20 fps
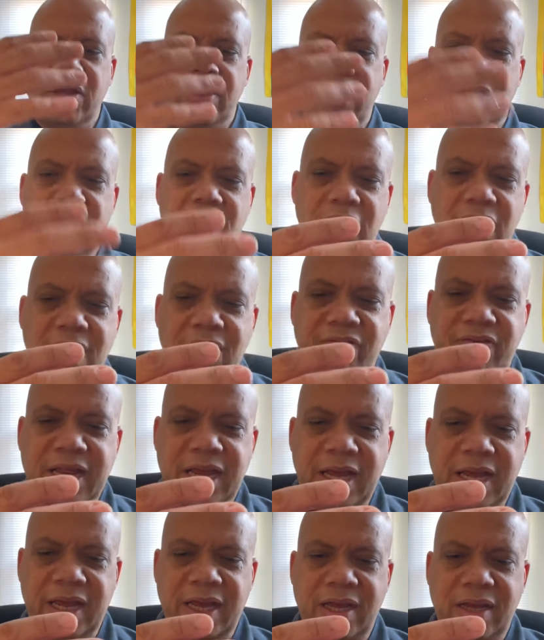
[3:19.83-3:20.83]
The left
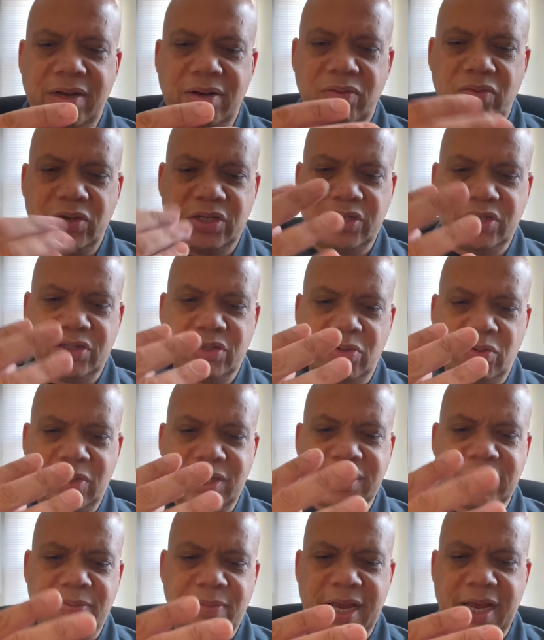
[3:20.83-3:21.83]
hand, which is the
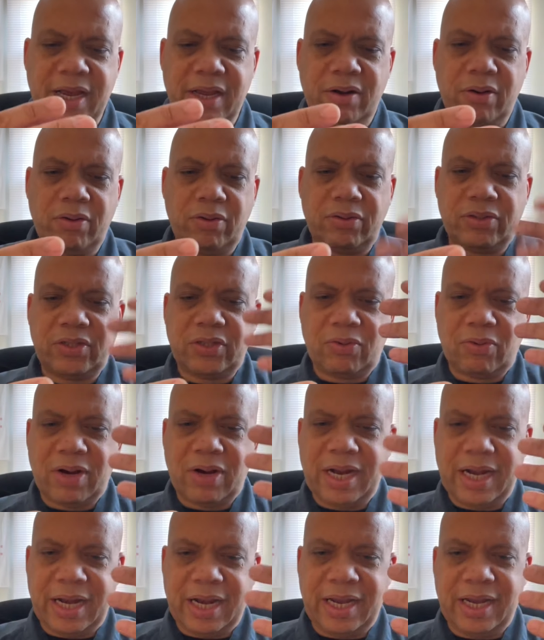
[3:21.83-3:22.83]
wisdom hand, holds the
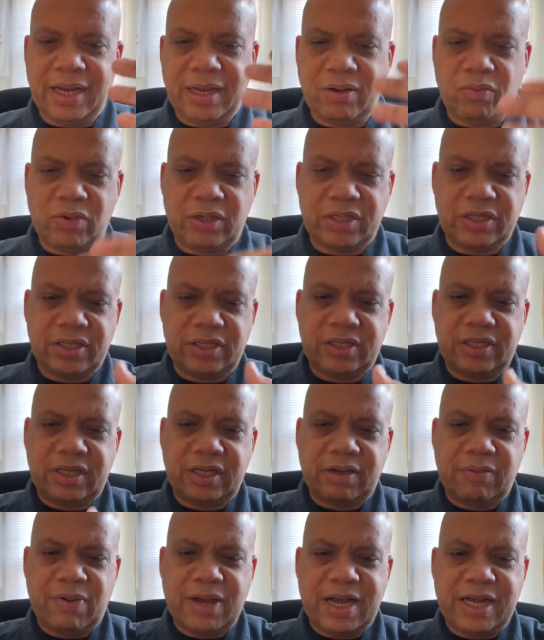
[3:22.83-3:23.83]
right hand, which is the
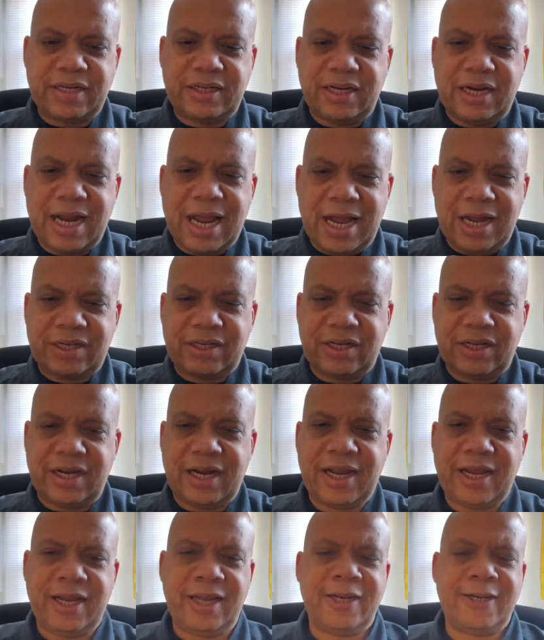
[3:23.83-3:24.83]
compassionate action
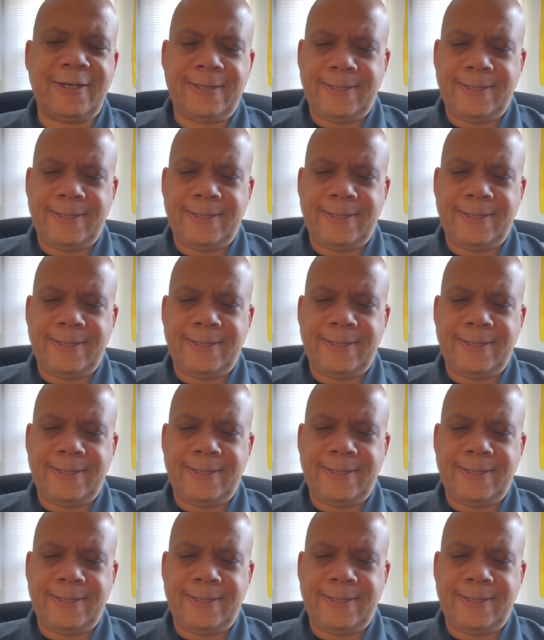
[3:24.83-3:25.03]
hand.